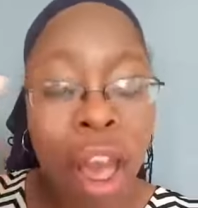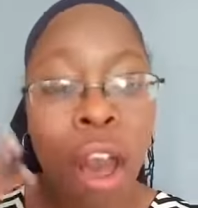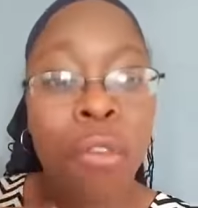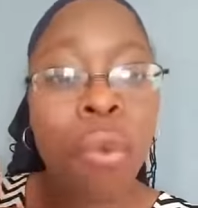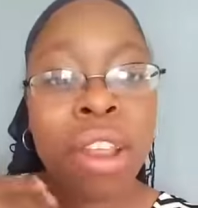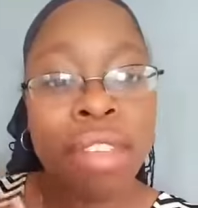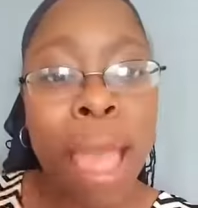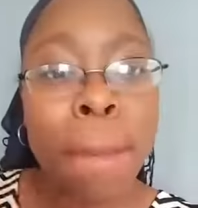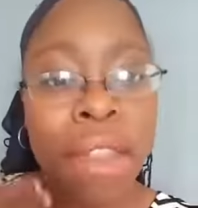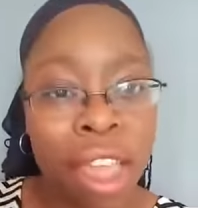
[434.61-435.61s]
of what is
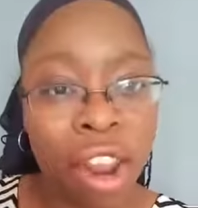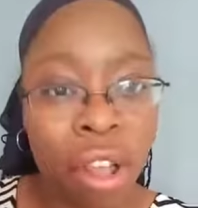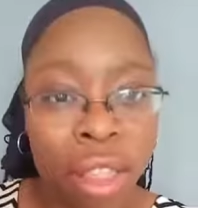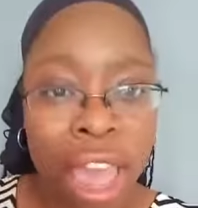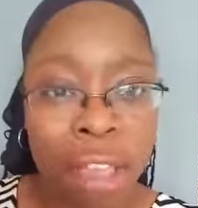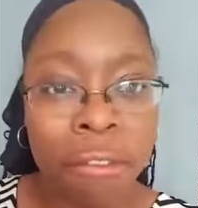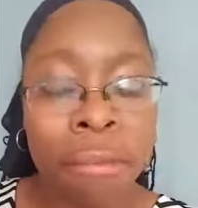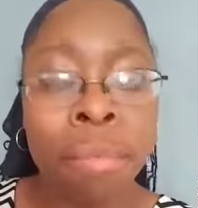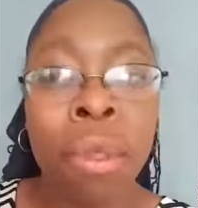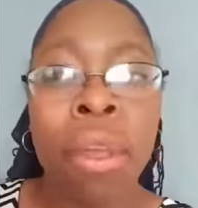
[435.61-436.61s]
happening in our life.